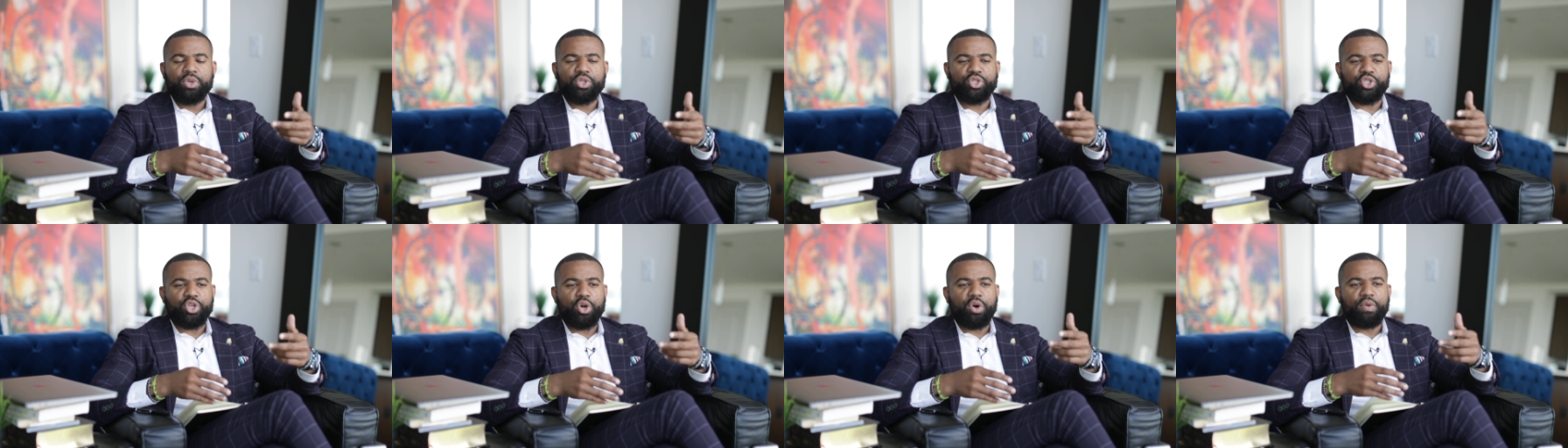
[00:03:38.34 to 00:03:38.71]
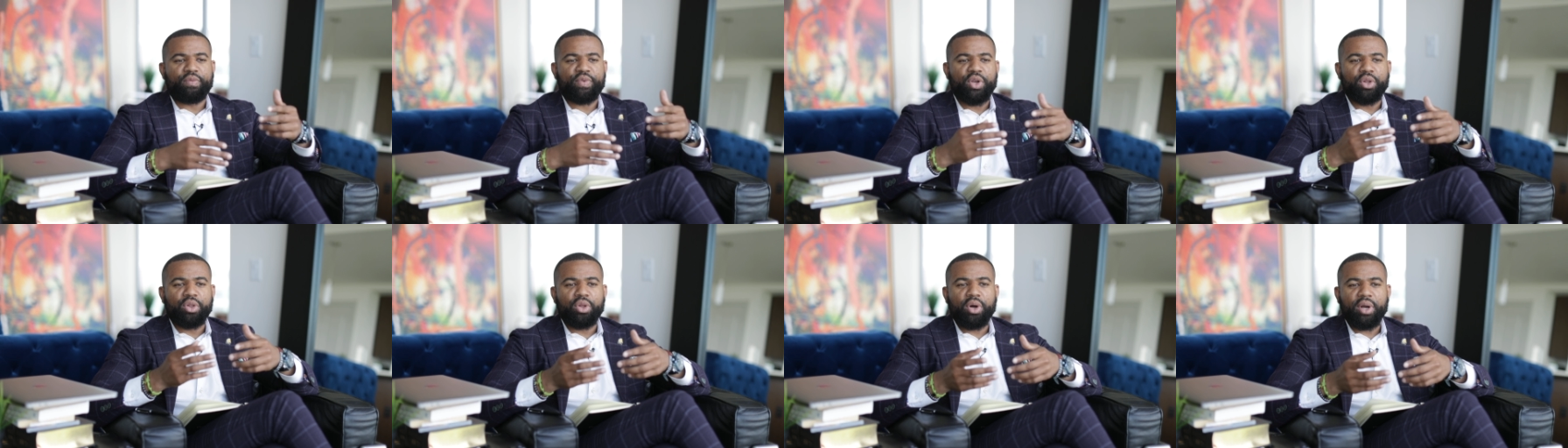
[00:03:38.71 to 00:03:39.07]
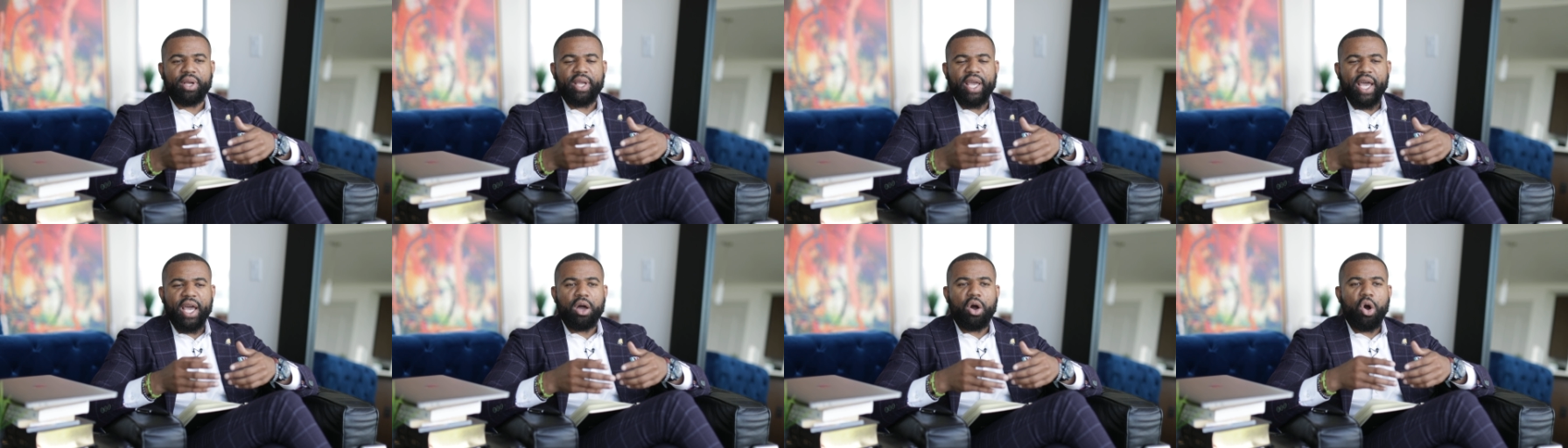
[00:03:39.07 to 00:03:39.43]
So if you
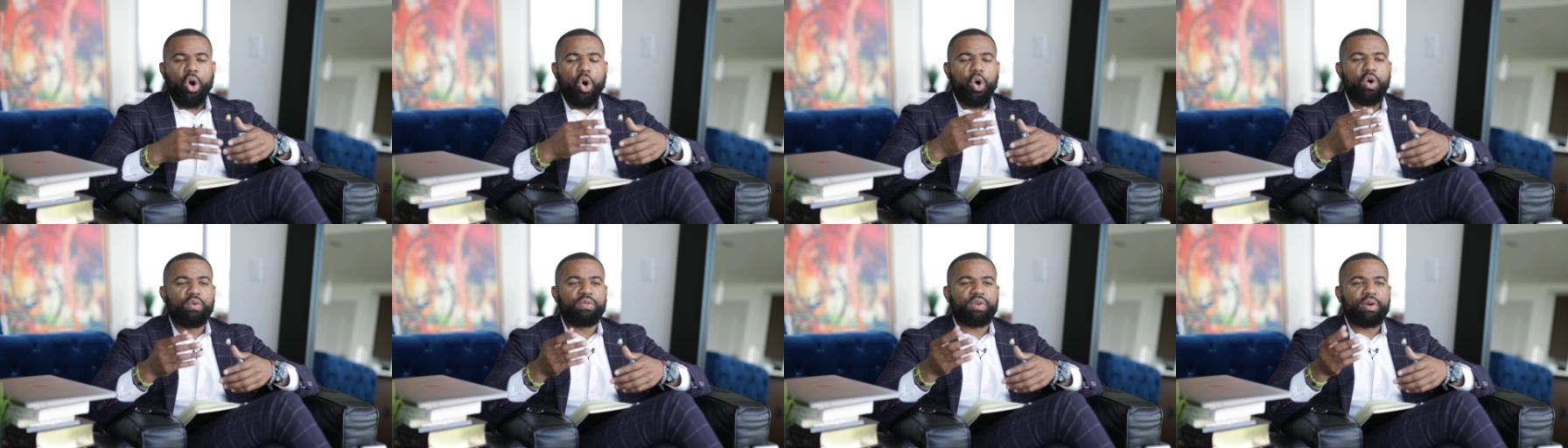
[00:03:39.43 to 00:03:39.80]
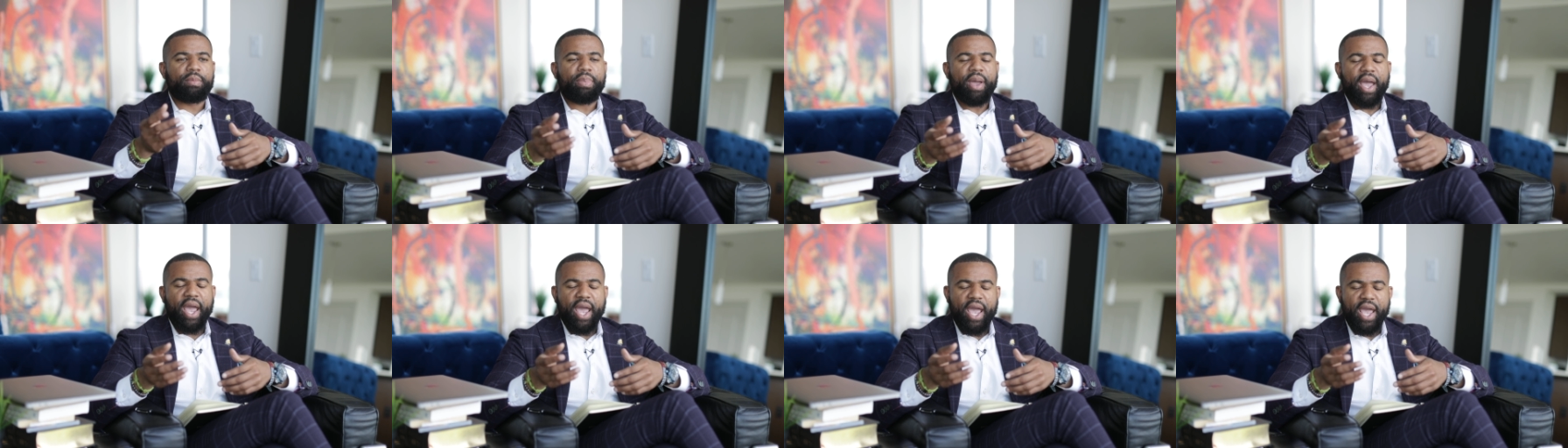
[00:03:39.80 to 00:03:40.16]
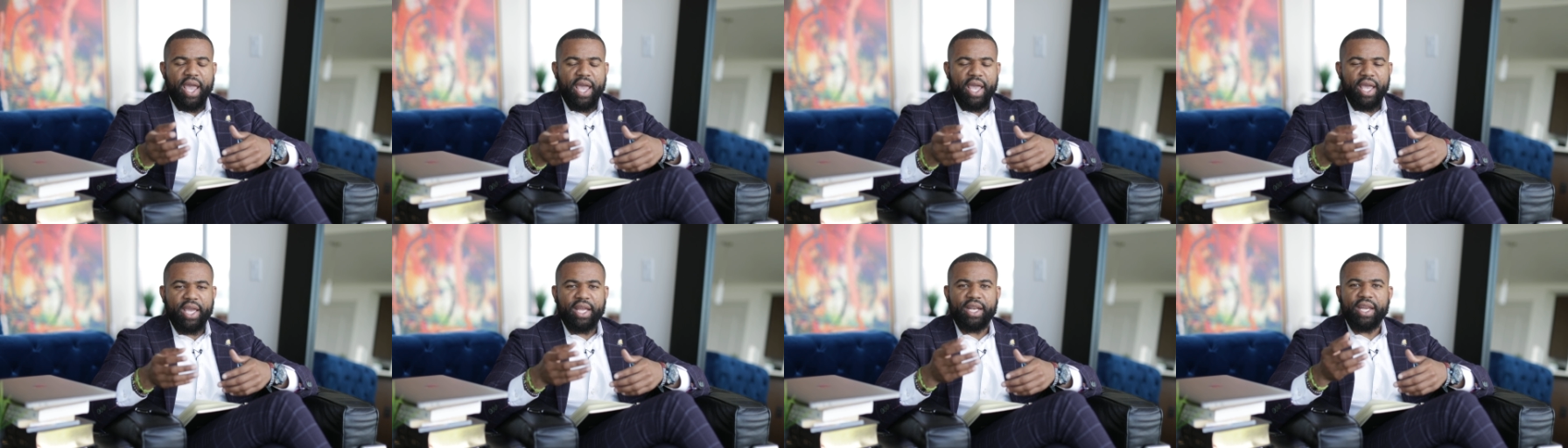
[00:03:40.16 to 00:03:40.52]
look at
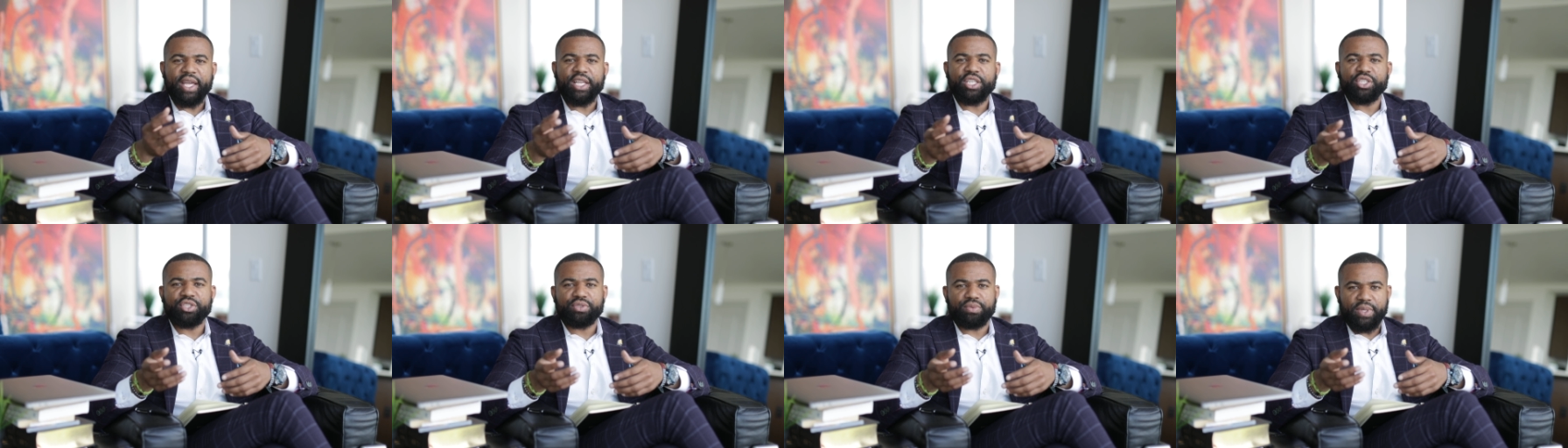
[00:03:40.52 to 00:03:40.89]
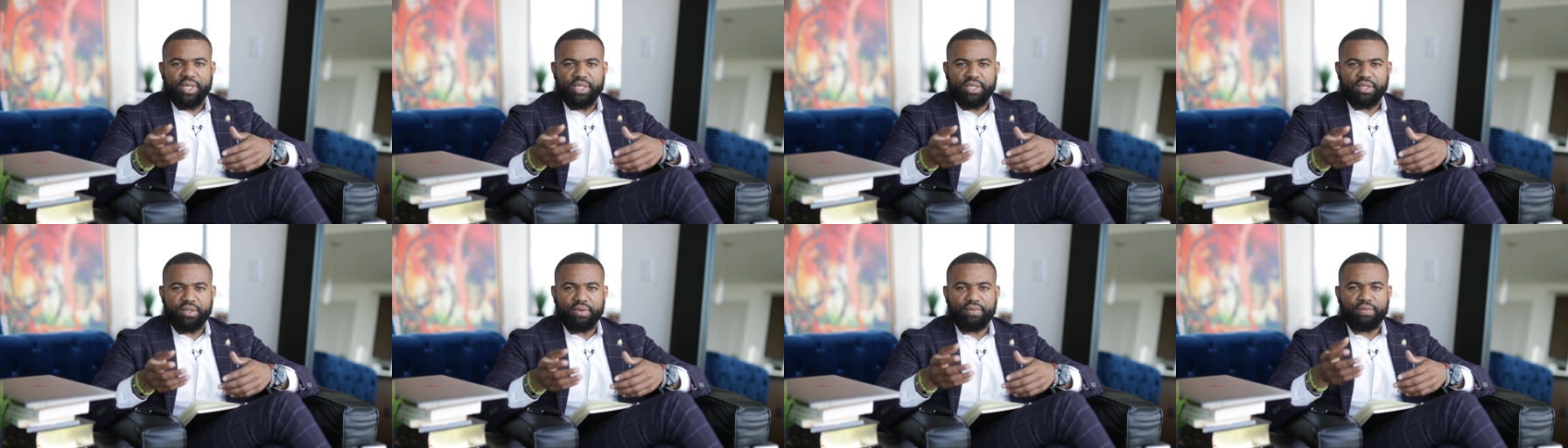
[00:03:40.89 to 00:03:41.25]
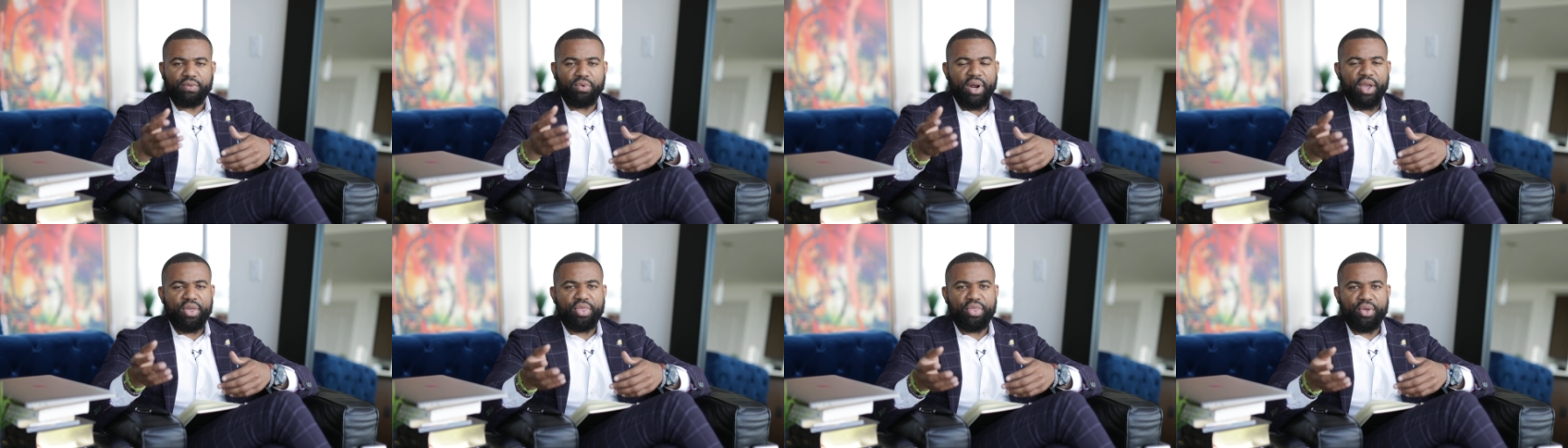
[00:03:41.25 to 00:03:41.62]
overpaying in interest
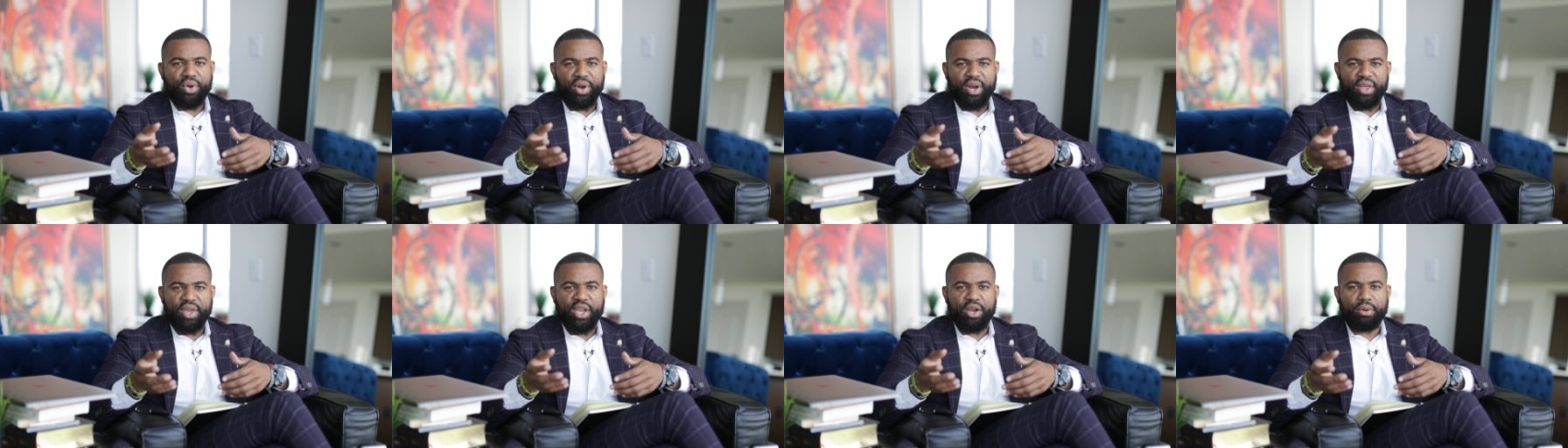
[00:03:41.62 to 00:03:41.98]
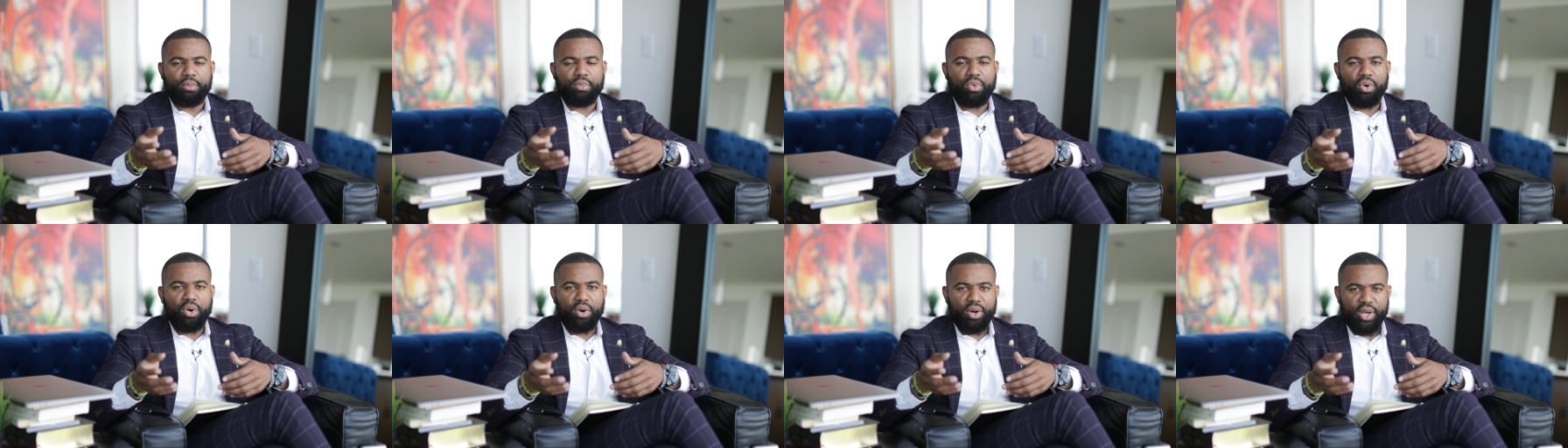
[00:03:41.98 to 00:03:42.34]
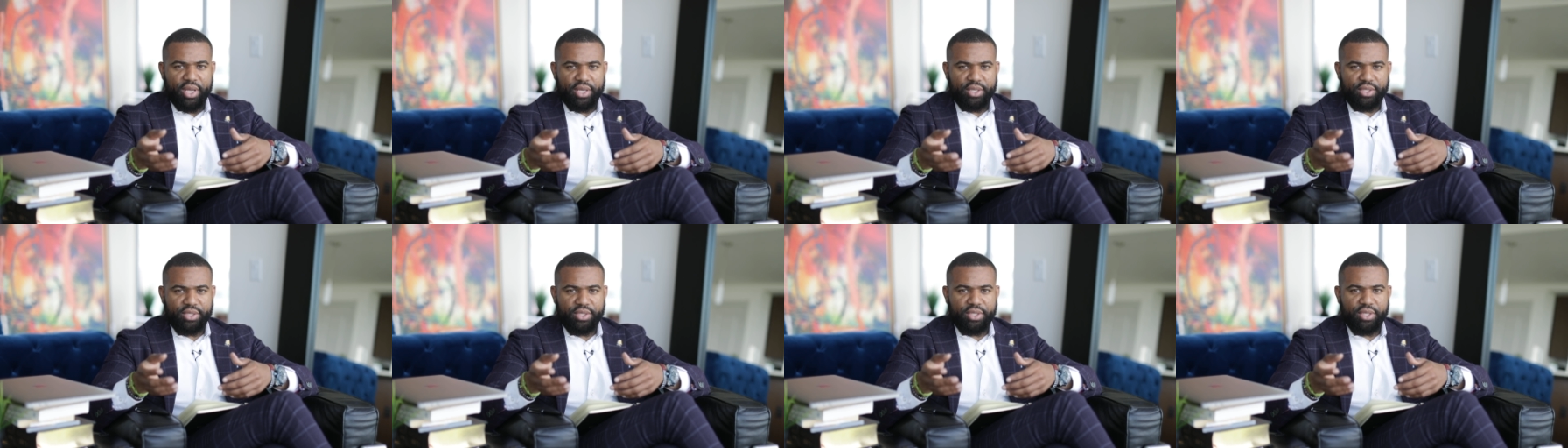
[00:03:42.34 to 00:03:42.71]
for a 30-year
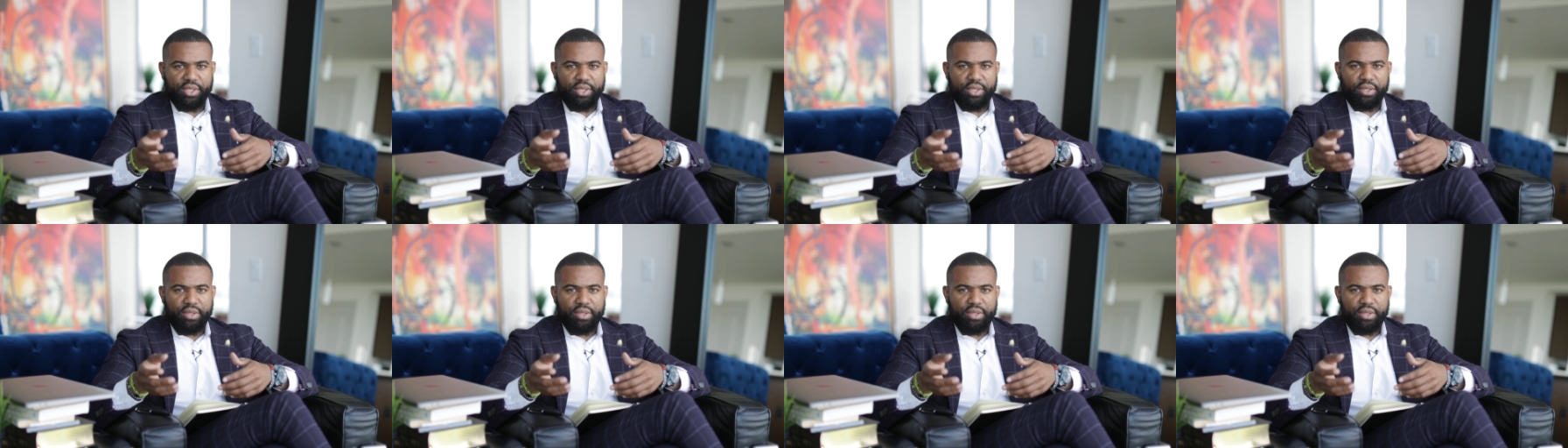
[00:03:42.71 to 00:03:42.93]
mortgage,